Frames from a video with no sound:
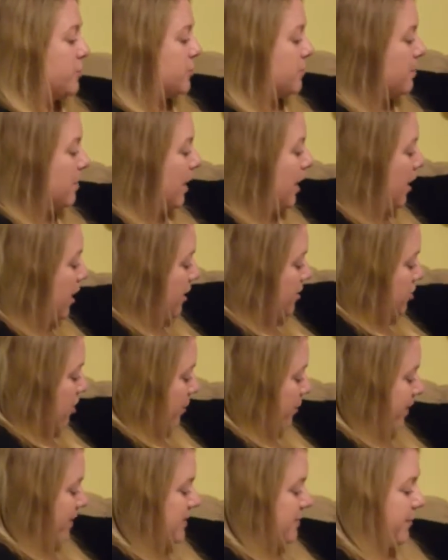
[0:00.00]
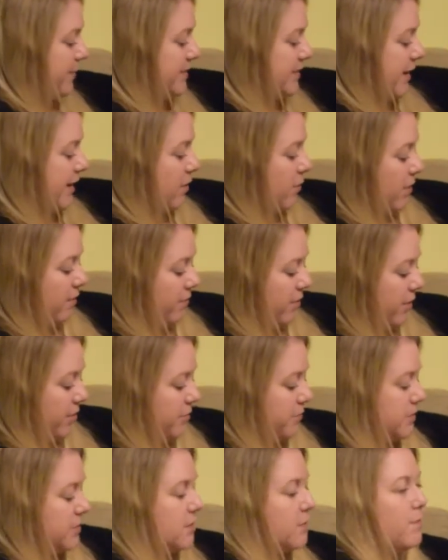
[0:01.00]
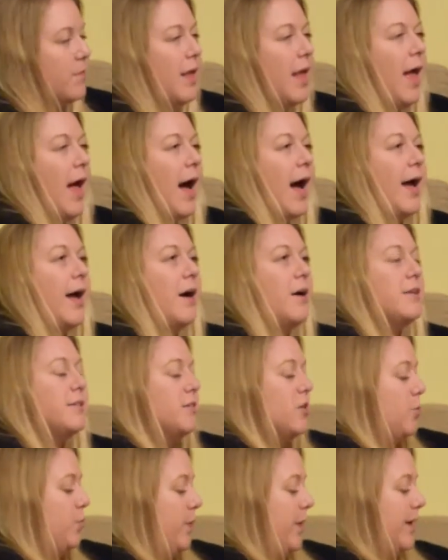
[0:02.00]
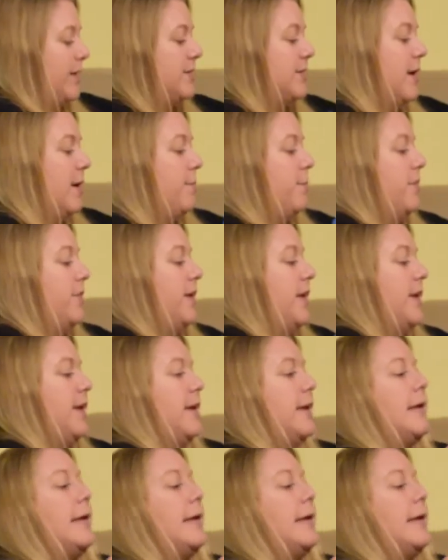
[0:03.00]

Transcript: So I picked up a second one of those. I also picked up the